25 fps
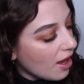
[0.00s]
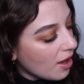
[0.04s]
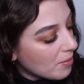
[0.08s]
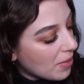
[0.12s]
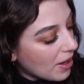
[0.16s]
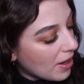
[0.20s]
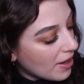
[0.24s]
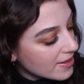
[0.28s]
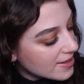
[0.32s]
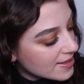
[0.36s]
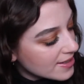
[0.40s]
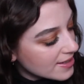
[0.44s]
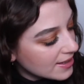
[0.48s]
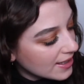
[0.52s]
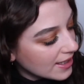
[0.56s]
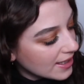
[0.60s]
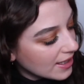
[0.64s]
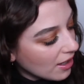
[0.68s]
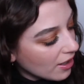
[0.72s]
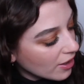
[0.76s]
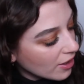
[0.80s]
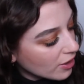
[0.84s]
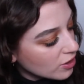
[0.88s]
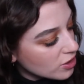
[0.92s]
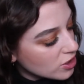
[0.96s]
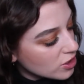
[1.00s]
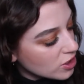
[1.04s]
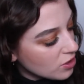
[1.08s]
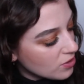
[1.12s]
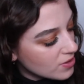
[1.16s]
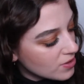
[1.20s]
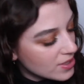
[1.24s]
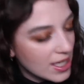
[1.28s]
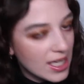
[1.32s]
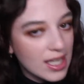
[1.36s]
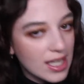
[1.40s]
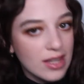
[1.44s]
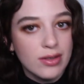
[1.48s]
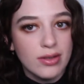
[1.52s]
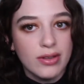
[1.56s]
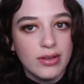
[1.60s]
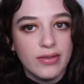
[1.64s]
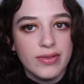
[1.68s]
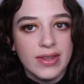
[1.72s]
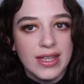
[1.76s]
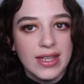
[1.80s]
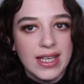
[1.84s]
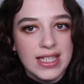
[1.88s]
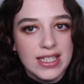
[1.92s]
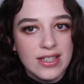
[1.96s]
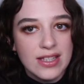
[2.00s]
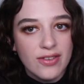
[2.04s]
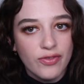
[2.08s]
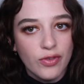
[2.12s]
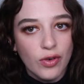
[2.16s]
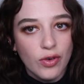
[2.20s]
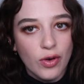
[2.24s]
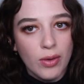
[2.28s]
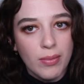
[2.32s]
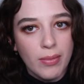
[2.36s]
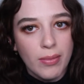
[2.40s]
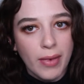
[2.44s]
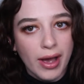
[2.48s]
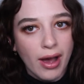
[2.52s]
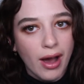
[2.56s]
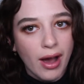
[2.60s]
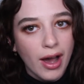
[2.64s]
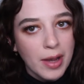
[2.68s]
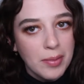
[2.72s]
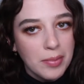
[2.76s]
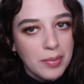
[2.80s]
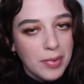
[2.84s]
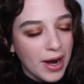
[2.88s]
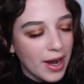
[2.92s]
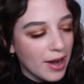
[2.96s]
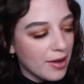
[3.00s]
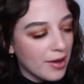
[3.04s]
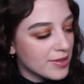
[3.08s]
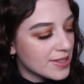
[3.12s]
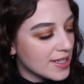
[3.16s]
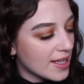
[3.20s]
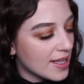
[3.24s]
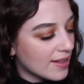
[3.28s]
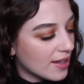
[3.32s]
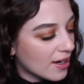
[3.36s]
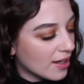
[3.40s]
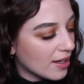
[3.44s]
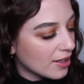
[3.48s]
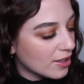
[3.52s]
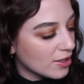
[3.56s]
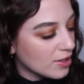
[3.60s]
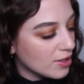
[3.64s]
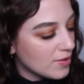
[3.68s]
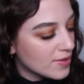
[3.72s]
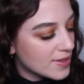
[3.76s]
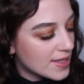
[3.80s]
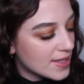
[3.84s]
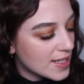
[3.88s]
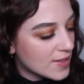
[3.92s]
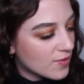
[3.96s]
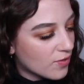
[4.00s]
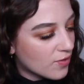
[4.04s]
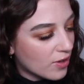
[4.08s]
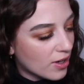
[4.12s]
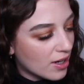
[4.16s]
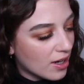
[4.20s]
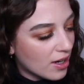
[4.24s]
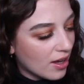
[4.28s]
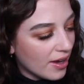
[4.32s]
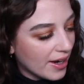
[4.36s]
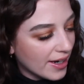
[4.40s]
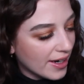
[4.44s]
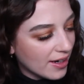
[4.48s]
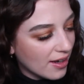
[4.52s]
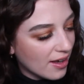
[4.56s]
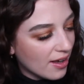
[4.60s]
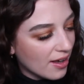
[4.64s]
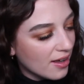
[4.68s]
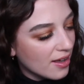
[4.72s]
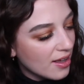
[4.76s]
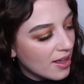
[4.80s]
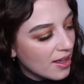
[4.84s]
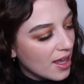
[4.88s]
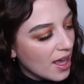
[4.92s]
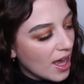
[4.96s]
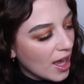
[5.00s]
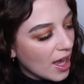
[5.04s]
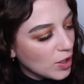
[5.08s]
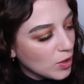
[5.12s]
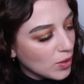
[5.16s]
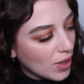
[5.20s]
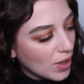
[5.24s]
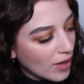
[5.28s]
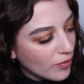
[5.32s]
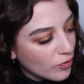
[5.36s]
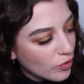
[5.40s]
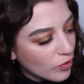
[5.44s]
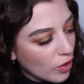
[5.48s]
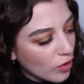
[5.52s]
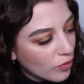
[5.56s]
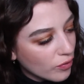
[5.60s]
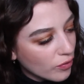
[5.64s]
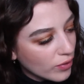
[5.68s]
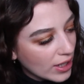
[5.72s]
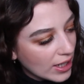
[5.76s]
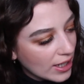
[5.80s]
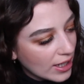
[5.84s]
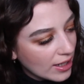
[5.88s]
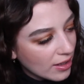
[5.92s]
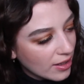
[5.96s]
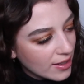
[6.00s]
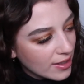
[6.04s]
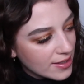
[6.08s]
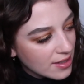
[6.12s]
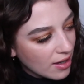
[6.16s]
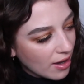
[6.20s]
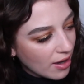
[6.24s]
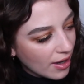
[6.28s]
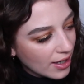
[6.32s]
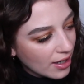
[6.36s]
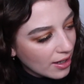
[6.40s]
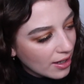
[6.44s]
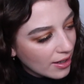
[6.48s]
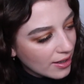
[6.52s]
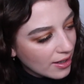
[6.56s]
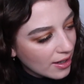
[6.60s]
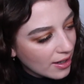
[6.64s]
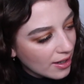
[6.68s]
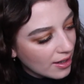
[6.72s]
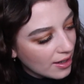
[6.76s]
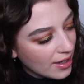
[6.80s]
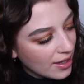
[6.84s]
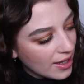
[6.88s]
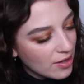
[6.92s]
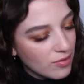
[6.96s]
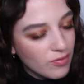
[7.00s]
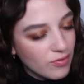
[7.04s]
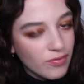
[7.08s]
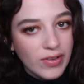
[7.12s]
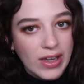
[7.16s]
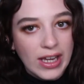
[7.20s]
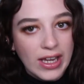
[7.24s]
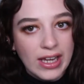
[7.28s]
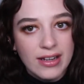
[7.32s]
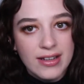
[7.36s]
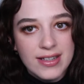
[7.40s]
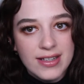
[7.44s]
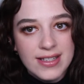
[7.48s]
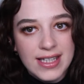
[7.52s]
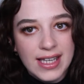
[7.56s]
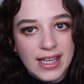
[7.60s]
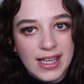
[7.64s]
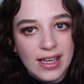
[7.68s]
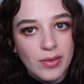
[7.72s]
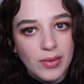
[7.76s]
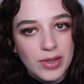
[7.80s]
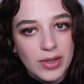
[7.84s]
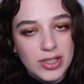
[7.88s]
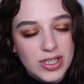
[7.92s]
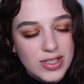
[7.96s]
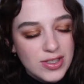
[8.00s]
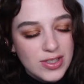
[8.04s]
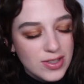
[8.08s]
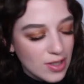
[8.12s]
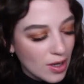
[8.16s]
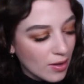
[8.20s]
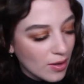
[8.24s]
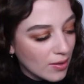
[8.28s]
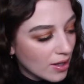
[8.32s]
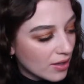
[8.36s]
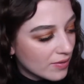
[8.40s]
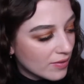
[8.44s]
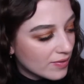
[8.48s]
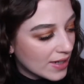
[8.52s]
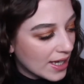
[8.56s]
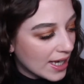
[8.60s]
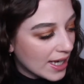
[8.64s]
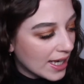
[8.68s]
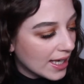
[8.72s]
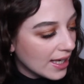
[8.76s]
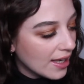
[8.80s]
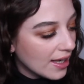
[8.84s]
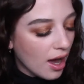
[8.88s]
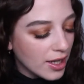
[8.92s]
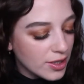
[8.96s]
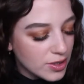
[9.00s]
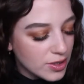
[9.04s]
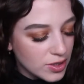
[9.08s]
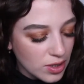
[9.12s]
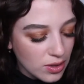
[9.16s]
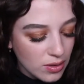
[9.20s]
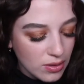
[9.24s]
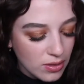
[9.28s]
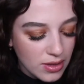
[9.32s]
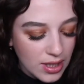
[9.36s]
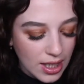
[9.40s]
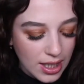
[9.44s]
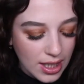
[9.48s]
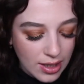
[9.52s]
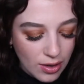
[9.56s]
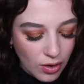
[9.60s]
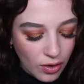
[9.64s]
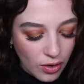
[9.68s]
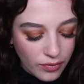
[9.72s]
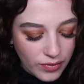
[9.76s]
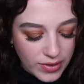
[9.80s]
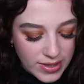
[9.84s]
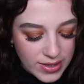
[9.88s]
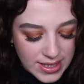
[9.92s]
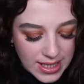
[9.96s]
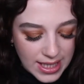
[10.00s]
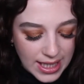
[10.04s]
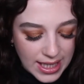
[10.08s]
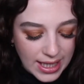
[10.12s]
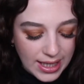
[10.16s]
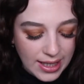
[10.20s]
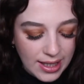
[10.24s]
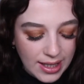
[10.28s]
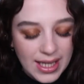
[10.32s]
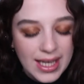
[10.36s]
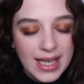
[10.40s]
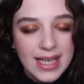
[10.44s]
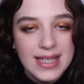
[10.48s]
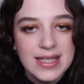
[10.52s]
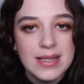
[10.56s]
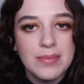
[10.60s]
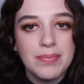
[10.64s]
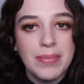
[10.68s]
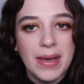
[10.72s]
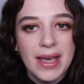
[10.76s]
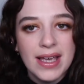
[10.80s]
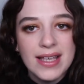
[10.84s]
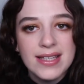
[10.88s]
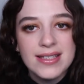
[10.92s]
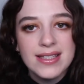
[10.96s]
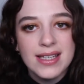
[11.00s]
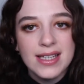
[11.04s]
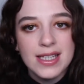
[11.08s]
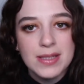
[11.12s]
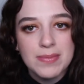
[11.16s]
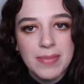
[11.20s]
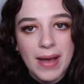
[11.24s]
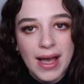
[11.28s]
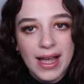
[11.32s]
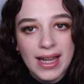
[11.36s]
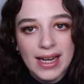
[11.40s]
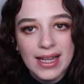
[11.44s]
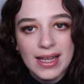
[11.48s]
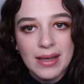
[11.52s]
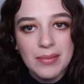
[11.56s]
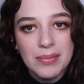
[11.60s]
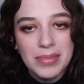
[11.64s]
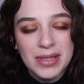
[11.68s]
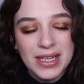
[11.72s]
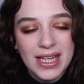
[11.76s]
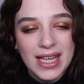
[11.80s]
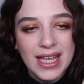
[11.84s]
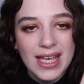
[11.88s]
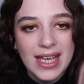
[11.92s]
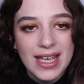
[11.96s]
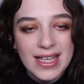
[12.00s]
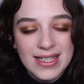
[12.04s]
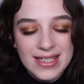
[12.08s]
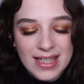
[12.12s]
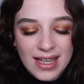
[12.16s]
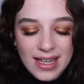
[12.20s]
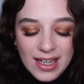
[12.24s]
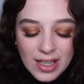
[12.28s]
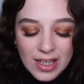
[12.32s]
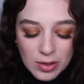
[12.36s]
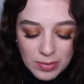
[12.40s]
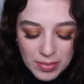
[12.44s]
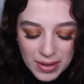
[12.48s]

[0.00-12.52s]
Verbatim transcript: Personally, I could use either of these for my eyebrows and then I can use this for a liner. And you have got a really nice highlight colour in Venus here, which is so lovely. I do think, obviously, it is a basics palette, but it is a little